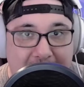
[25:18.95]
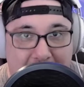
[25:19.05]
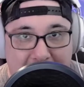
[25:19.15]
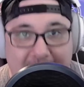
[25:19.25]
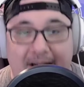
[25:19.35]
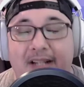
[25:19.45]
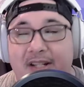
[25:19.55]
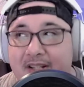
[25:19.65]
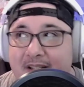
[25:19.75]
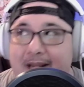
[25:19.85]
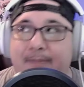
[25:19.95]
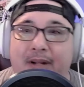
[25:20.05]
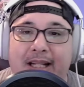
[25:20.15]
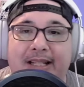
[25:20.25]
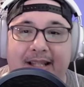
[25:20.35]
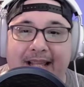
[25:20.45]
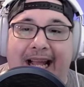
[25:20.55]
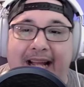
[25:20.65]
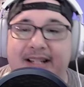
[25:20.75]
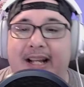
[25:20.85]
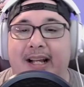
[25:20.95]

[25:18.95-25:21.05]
All right, it's as simple as that.